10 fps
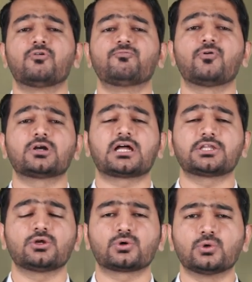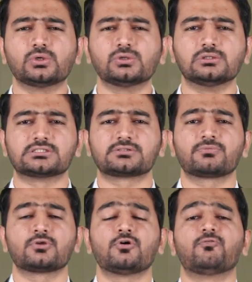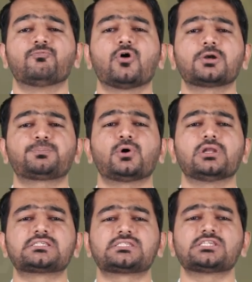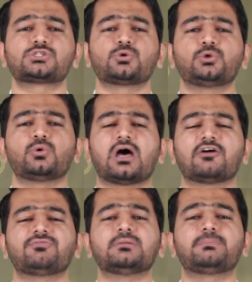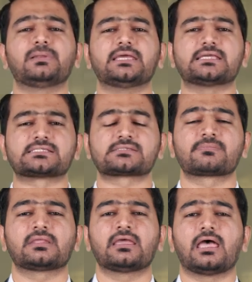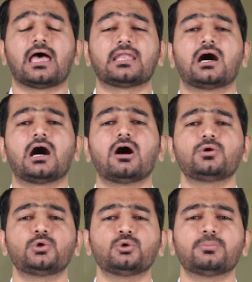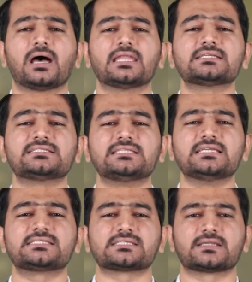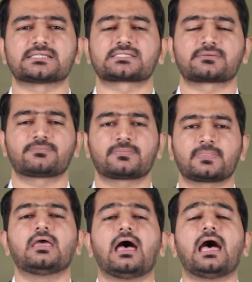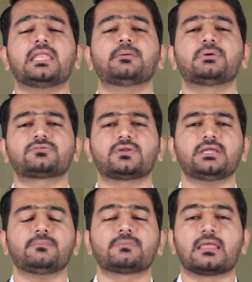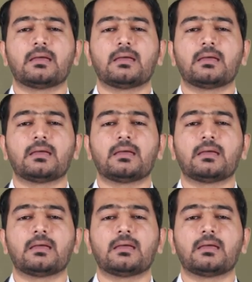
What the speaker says: What are your goals? What policies do you have in place? And how do you manage these risks? And number 3,